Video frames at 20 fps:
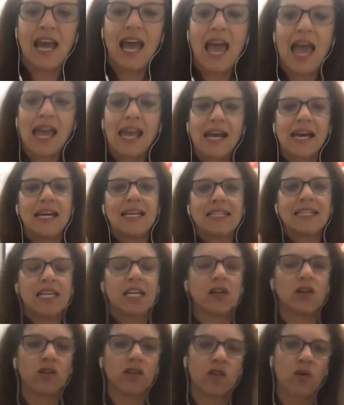and
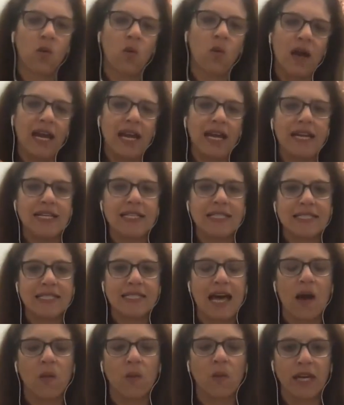here are the ways
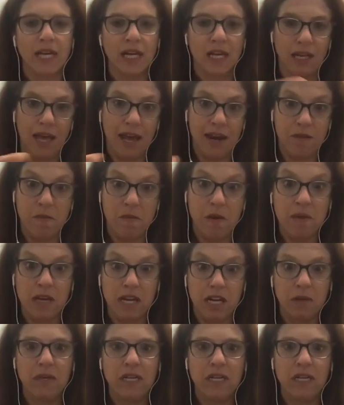that we get a lot of momentum,